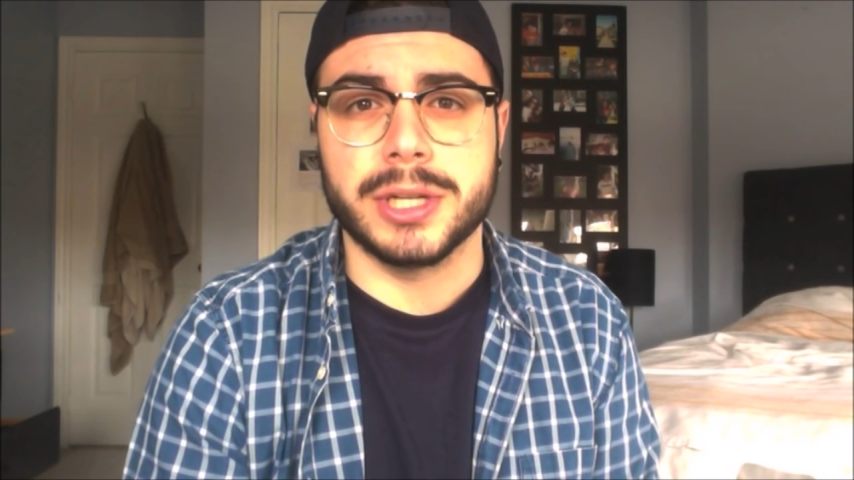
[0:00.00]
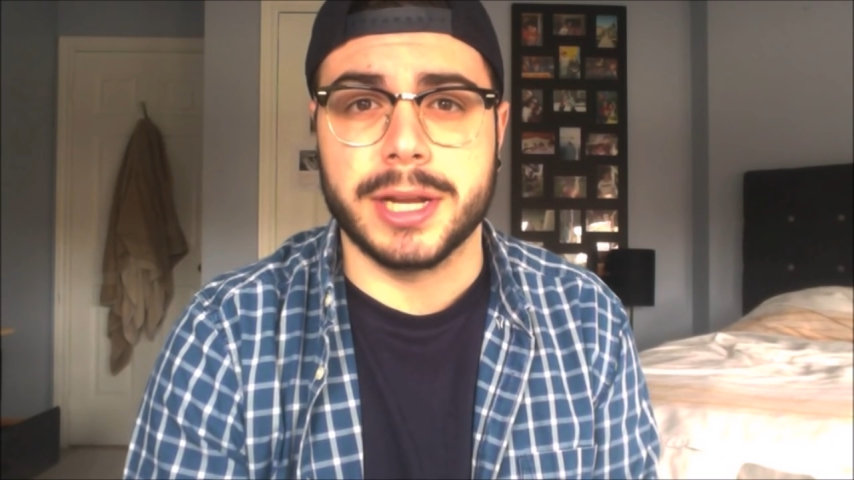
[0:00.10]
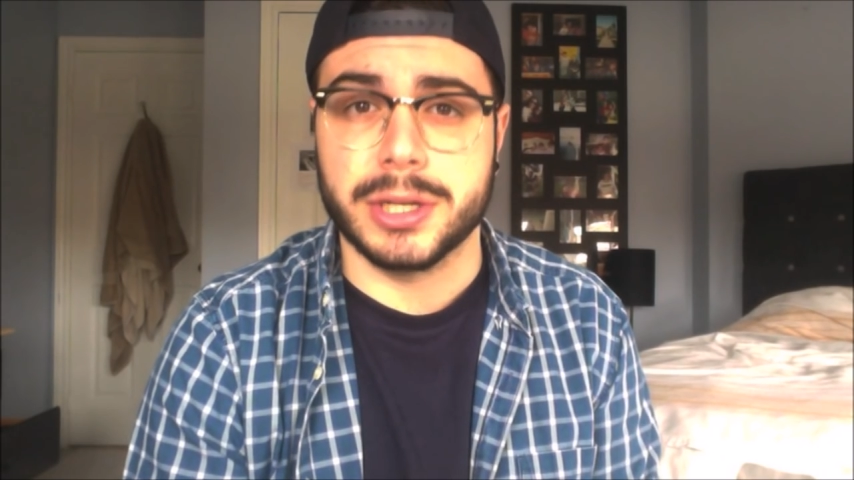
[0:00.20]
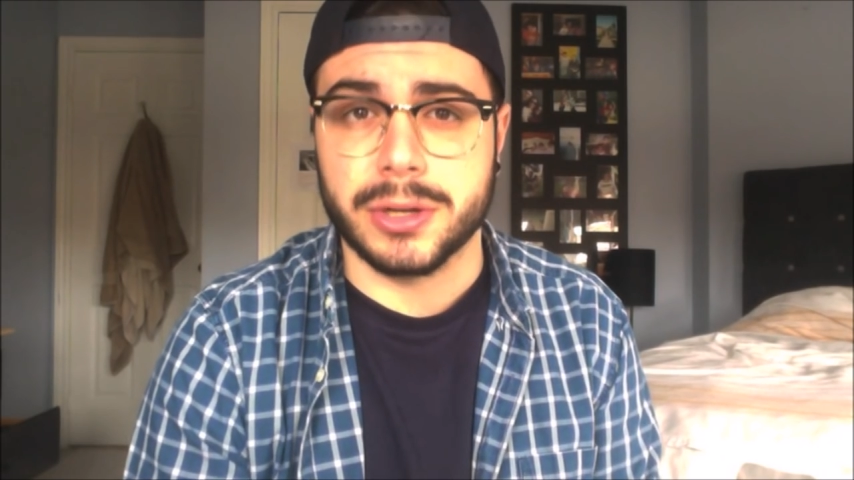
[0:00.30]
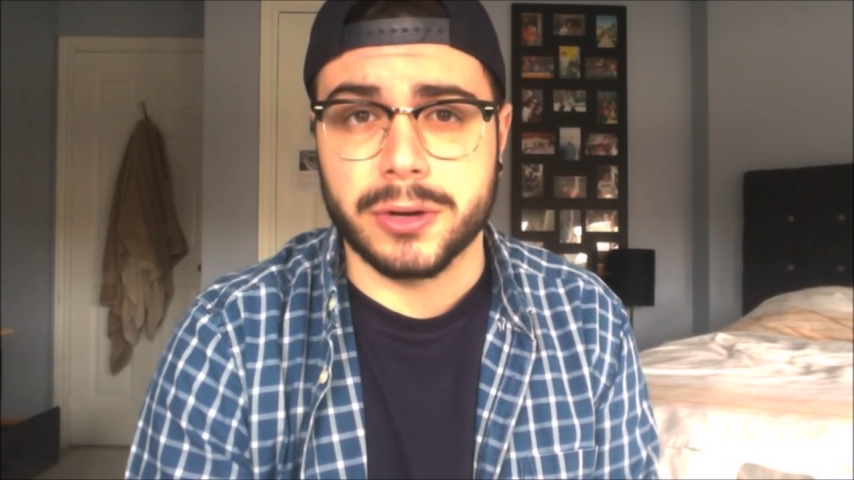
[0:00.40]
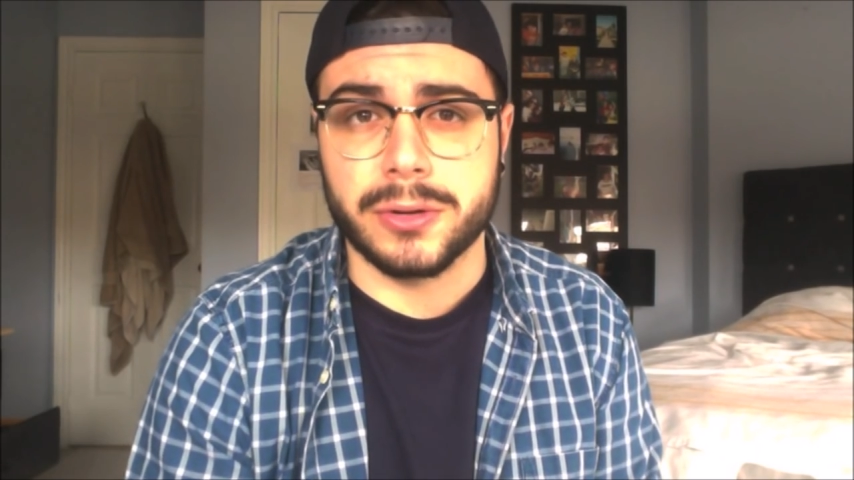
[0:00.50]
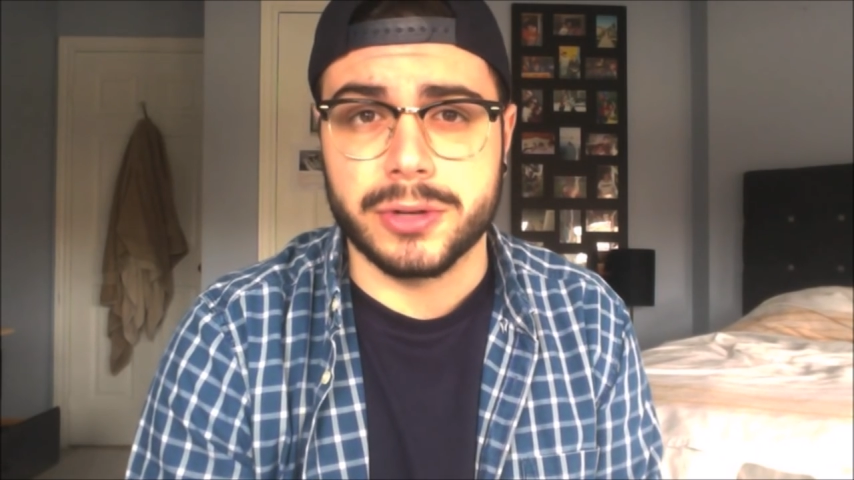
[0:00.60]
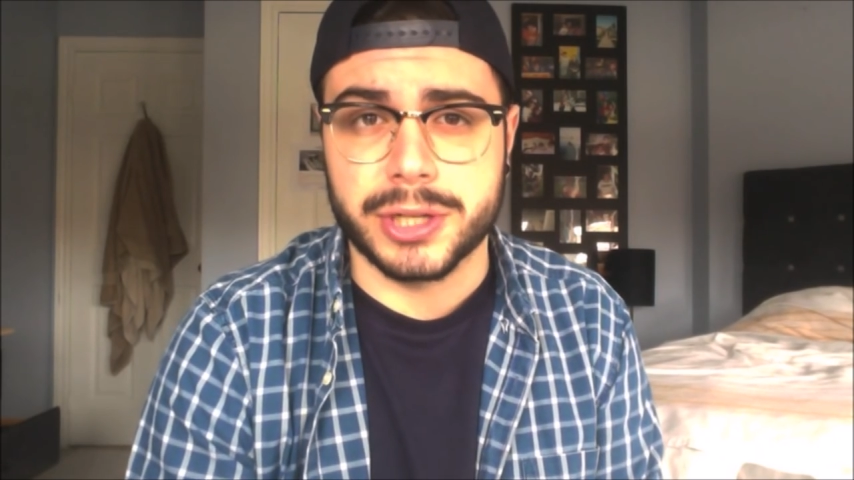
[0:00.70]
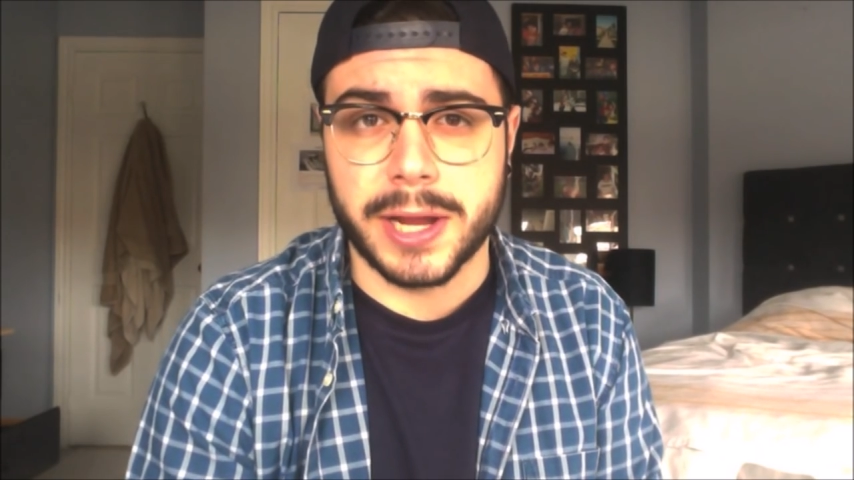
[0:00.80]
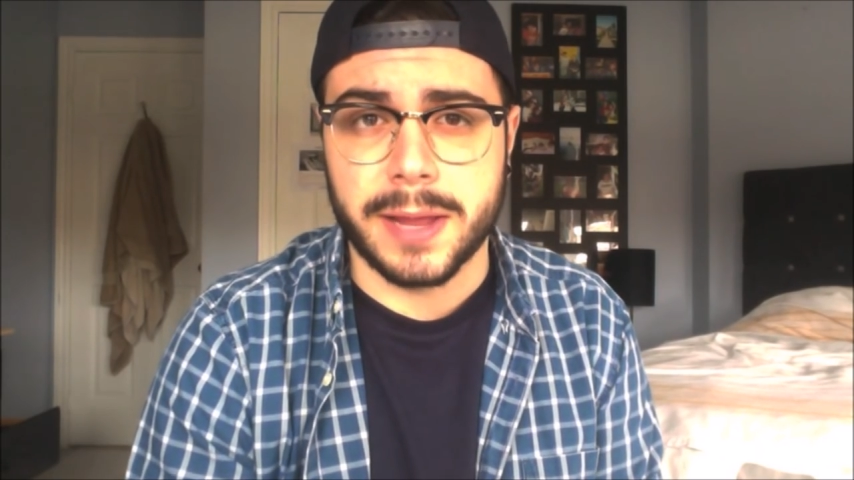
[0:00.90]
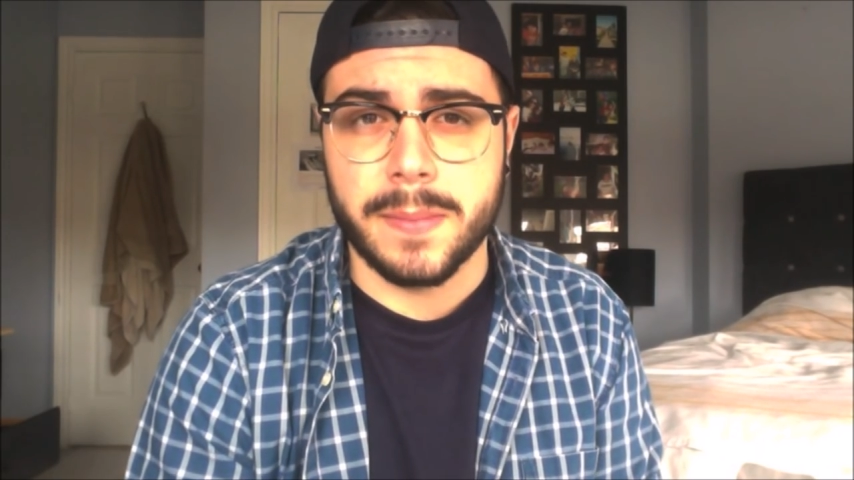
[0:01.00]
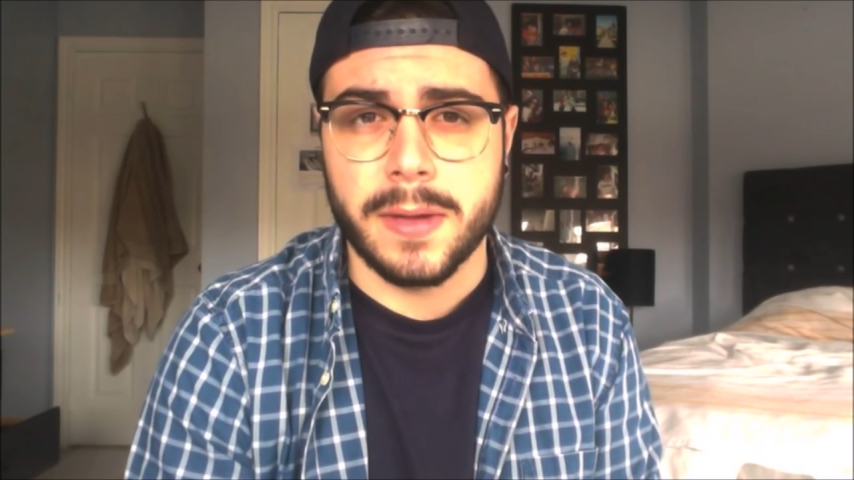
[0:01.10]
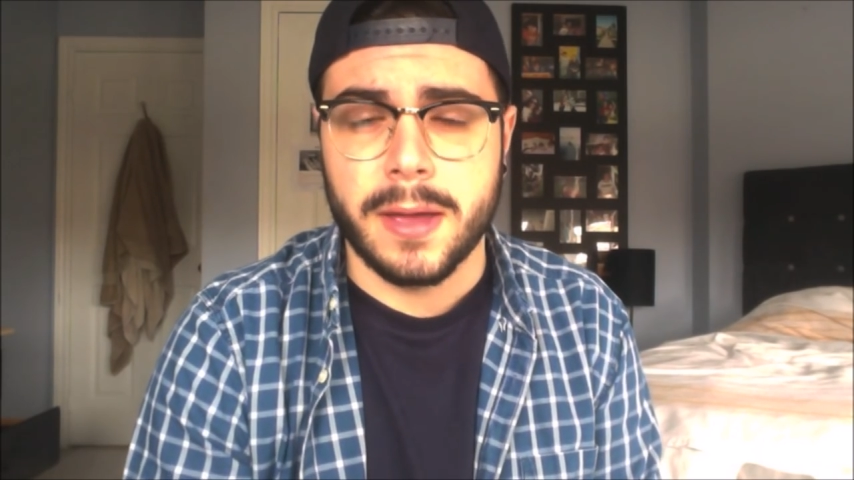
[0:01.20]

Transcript: internal shame,